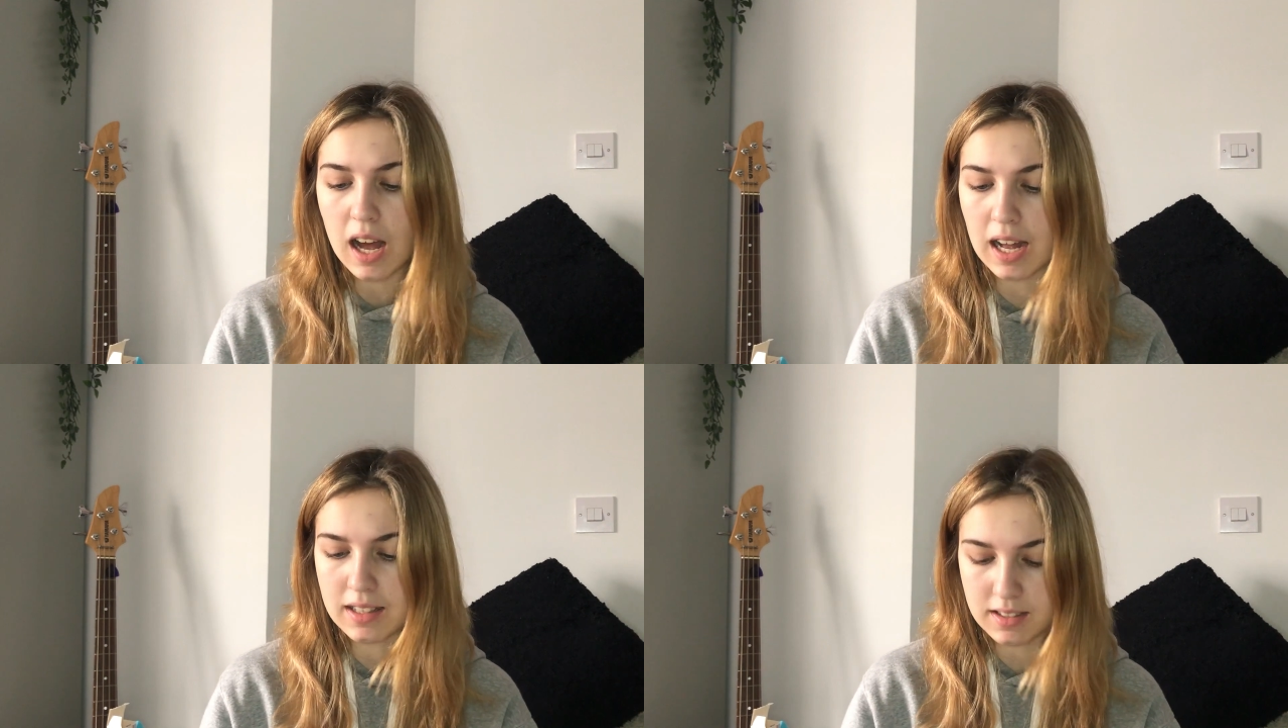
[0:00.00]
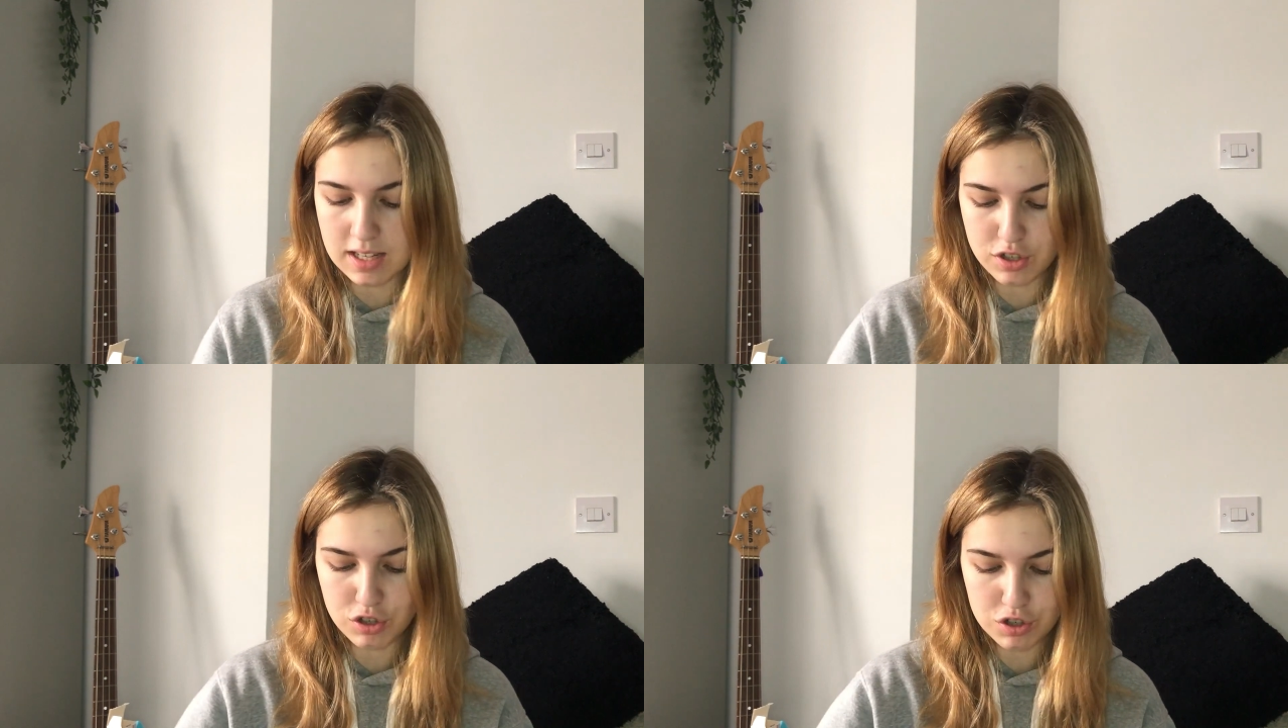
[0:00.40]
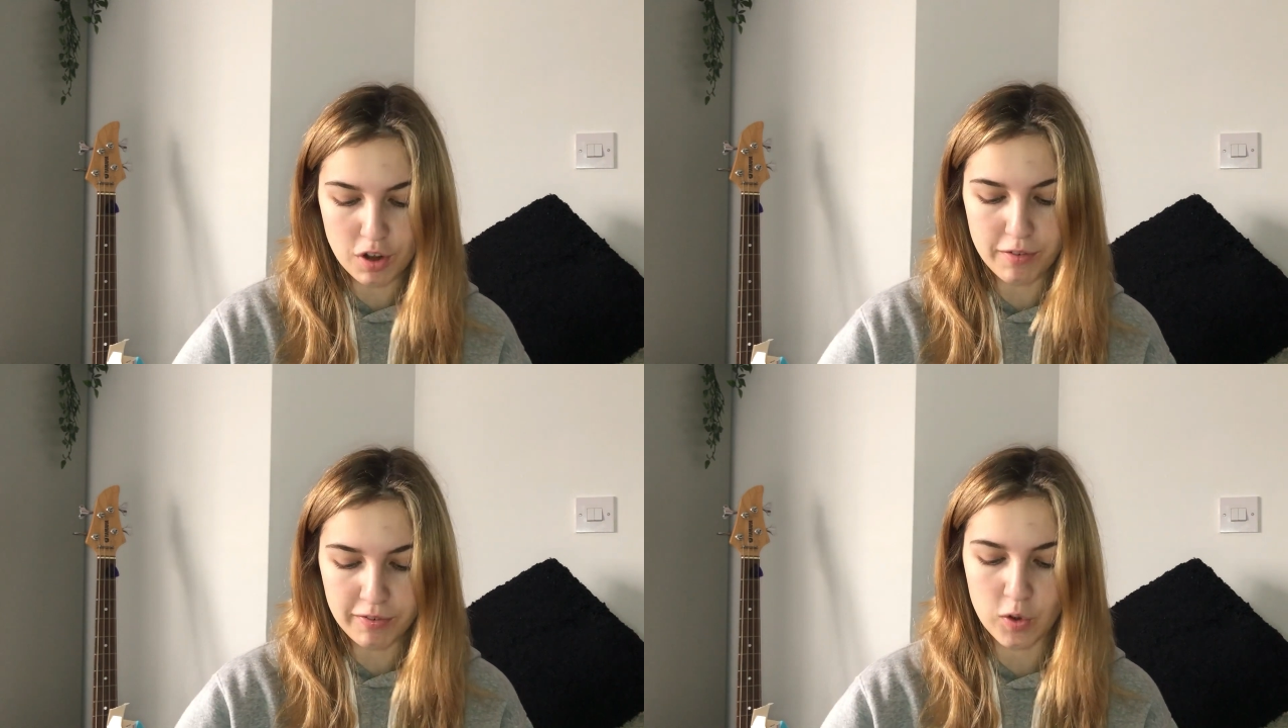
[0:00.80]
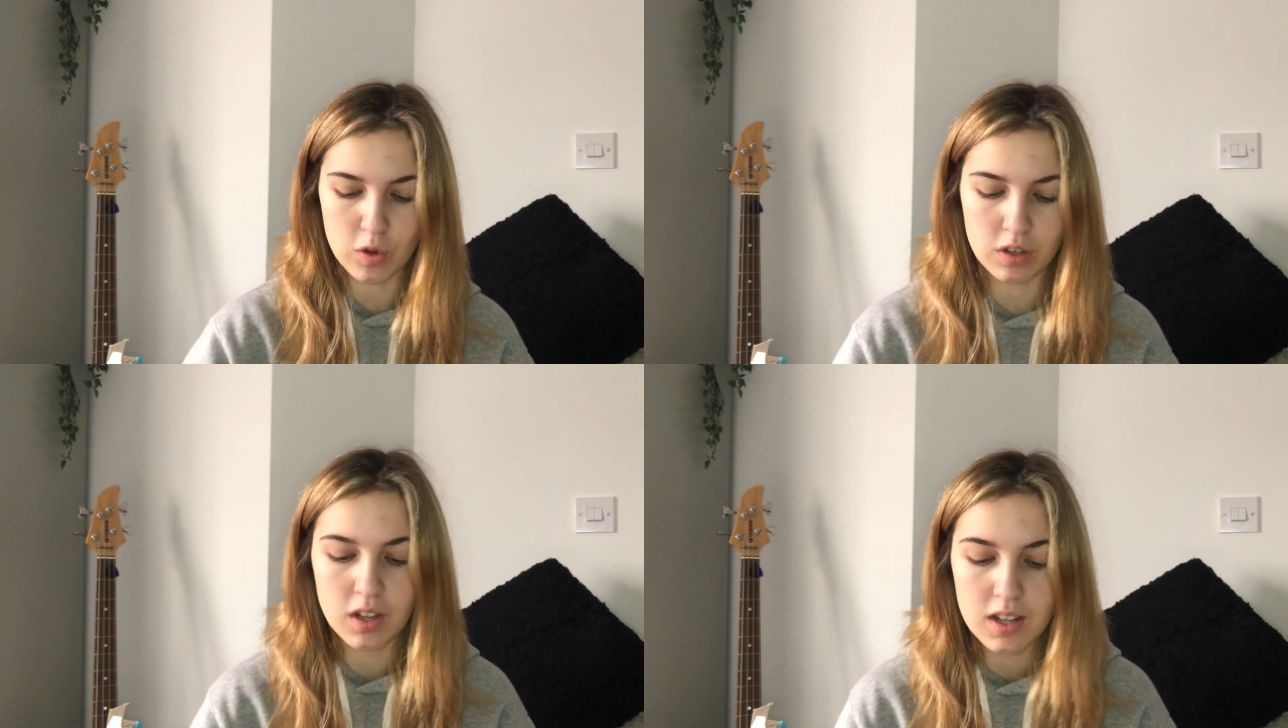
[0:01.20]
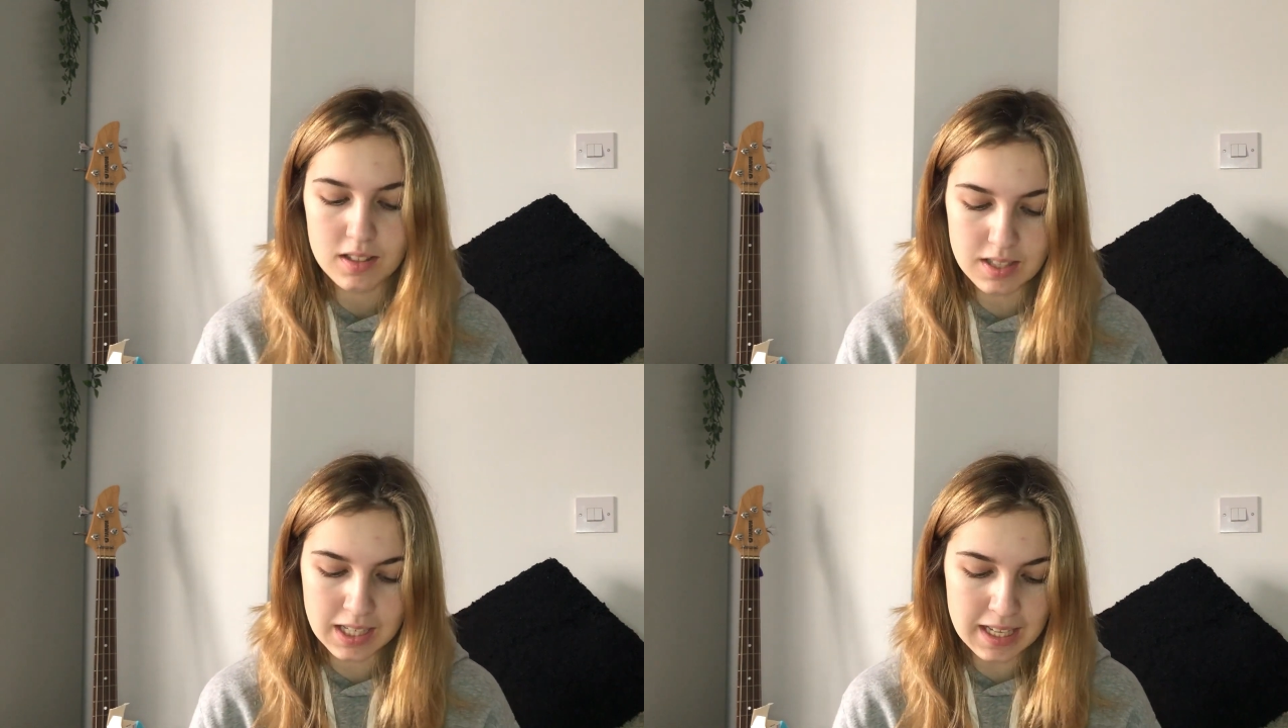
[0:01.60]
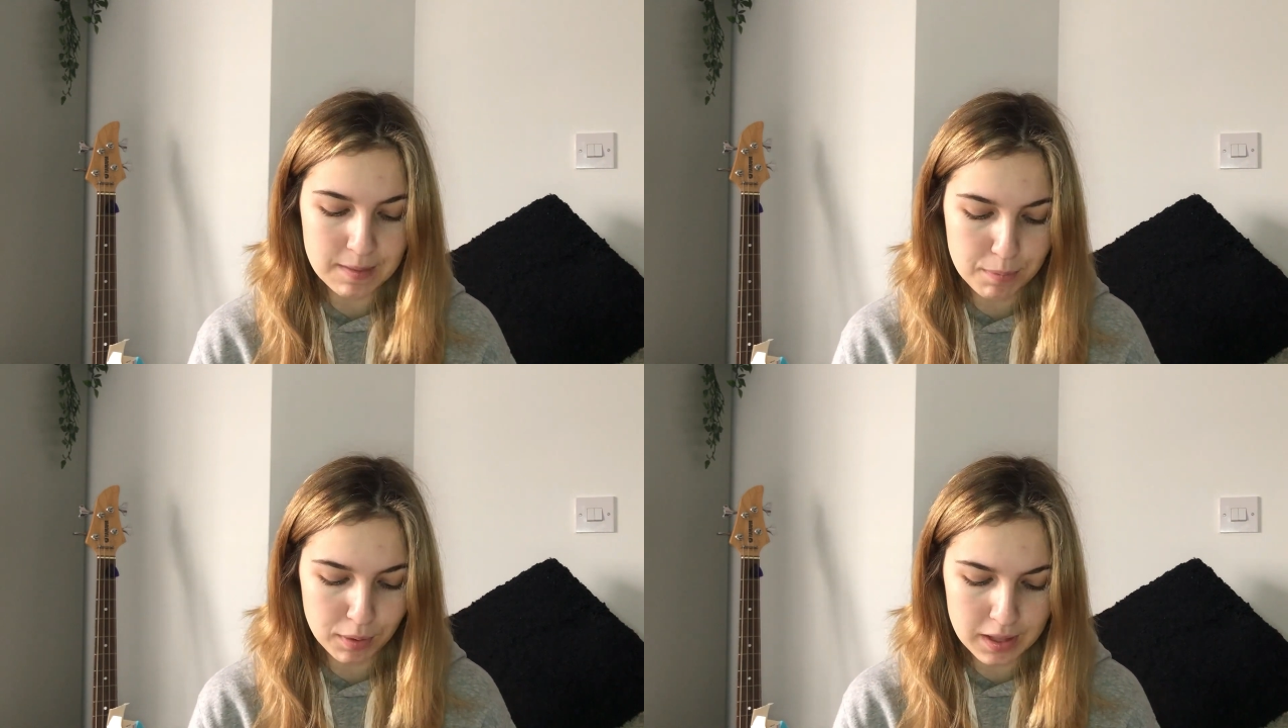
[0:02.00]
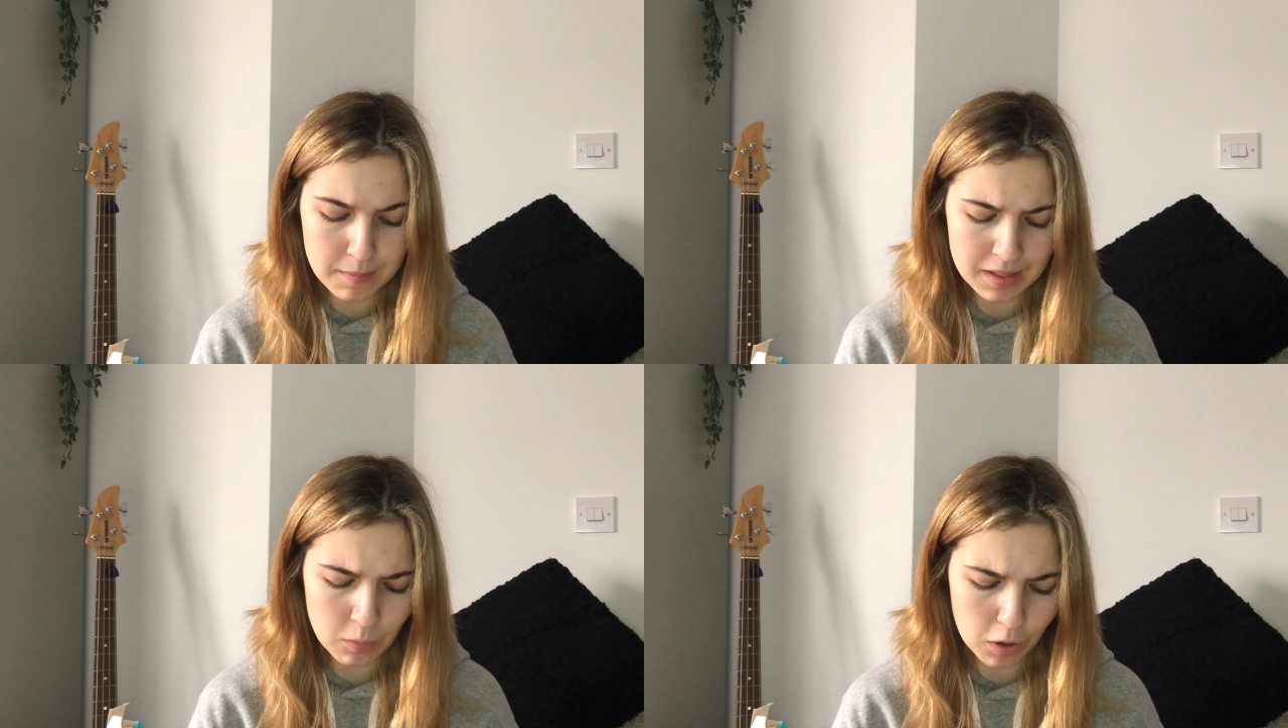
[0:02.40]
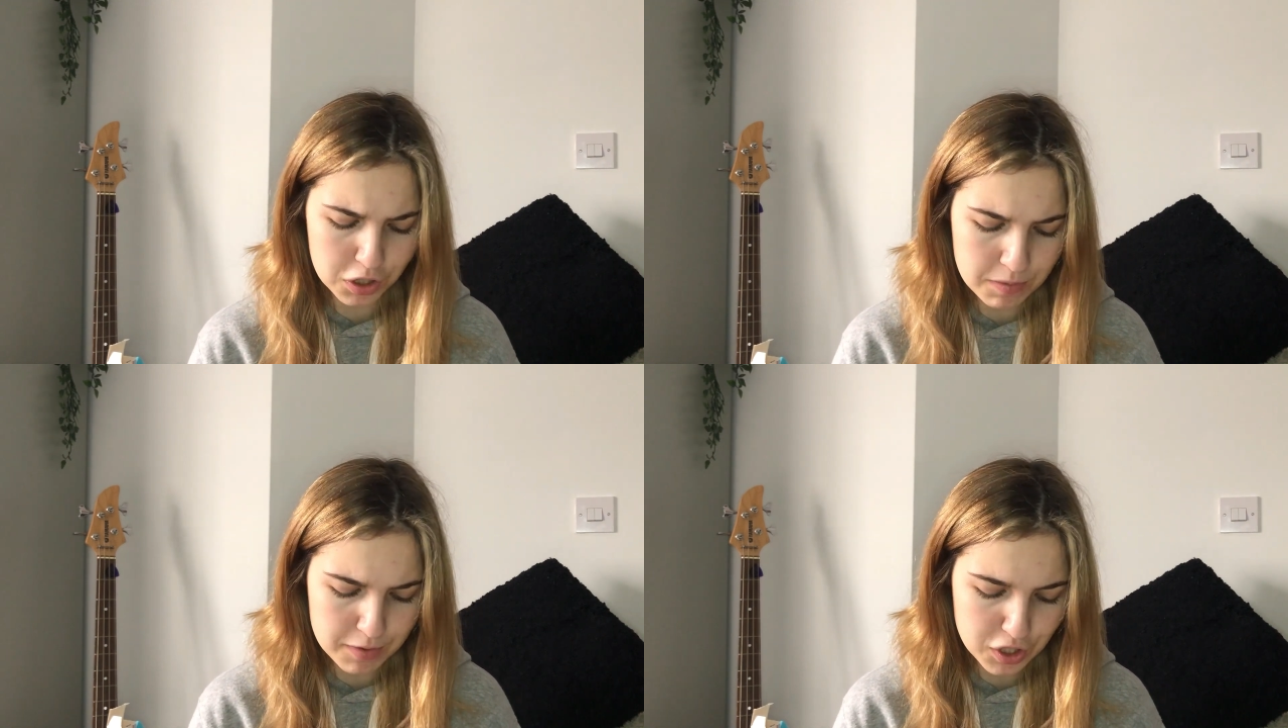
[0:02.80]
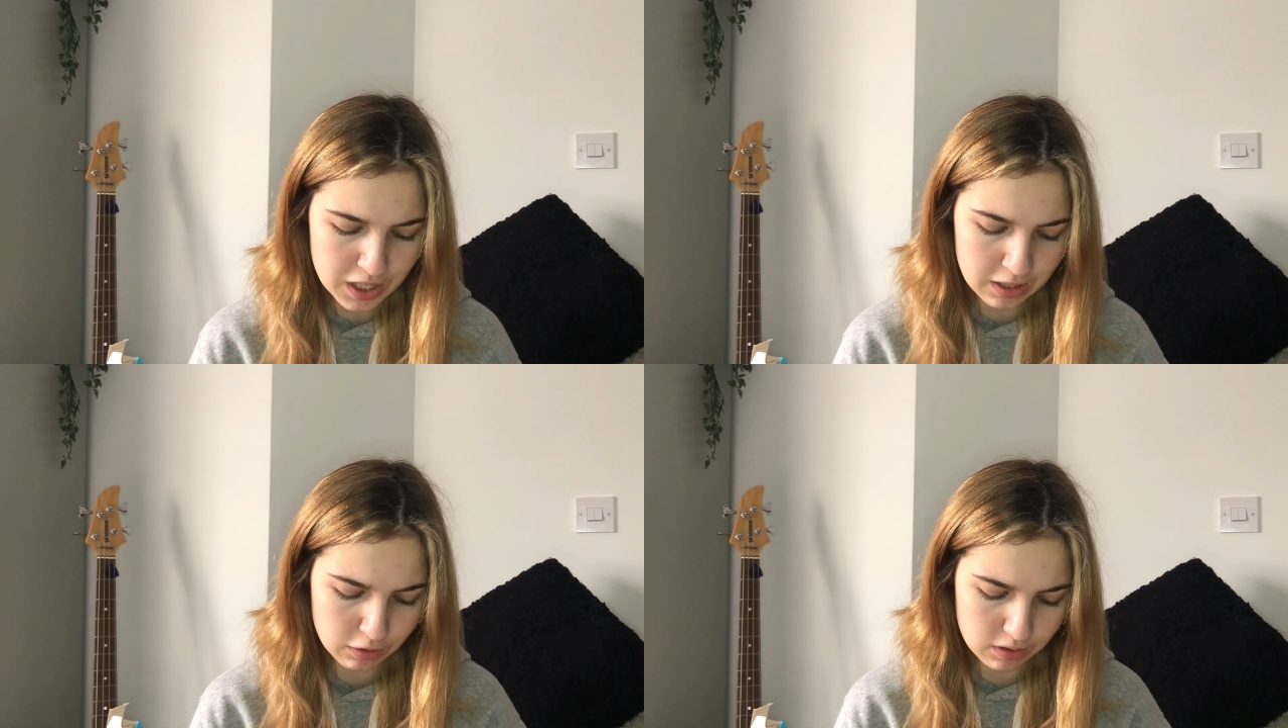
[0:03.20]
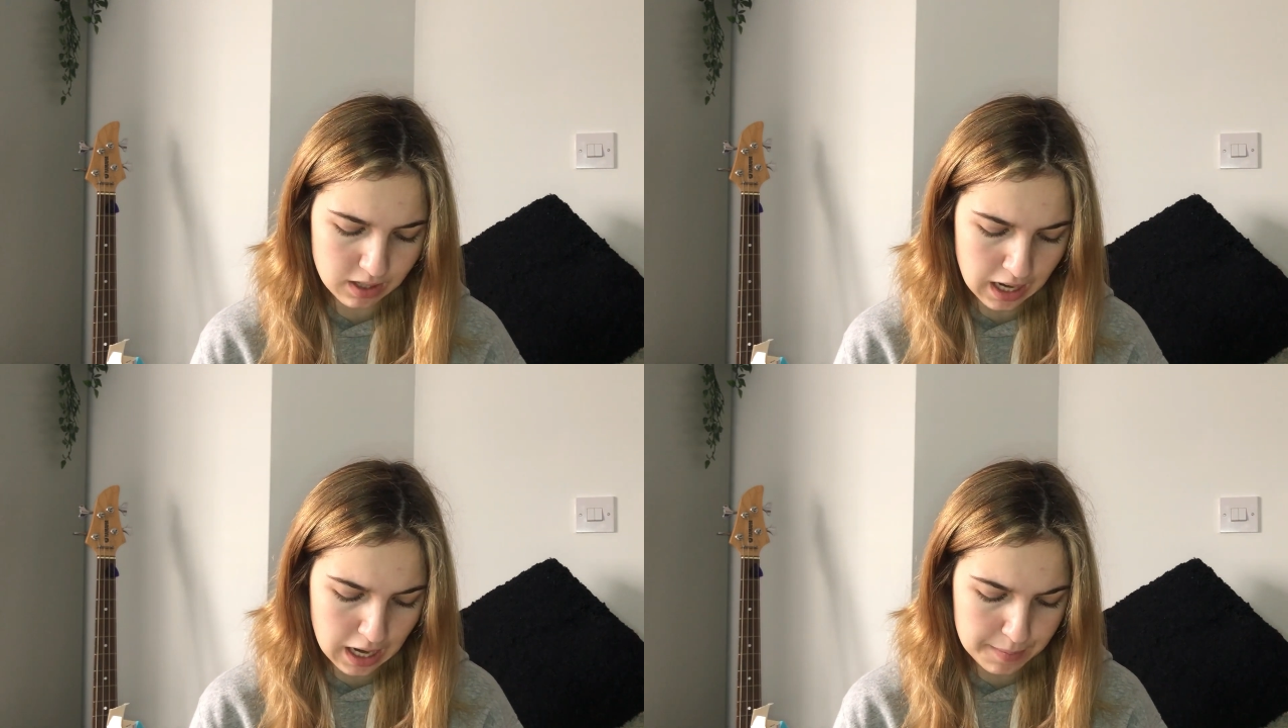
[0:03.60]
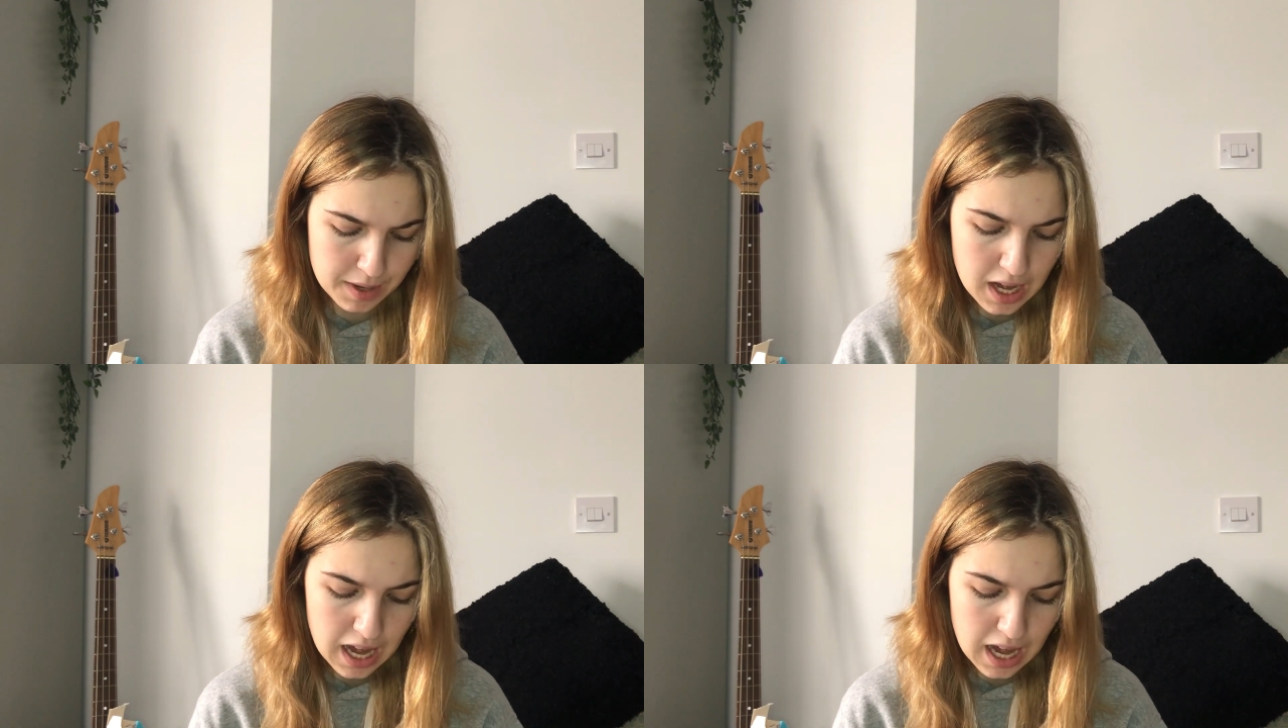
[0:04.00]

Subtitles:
And it's just not fun to keep putting them in the washing machine all the time.